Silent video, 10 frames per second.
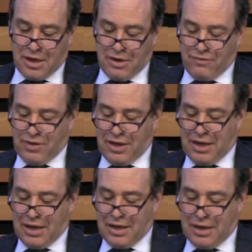of
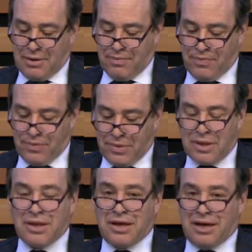the um,
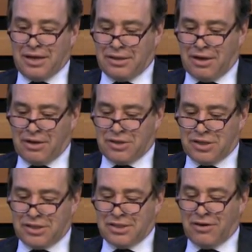uh,
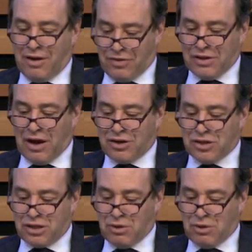largest uh, of the largest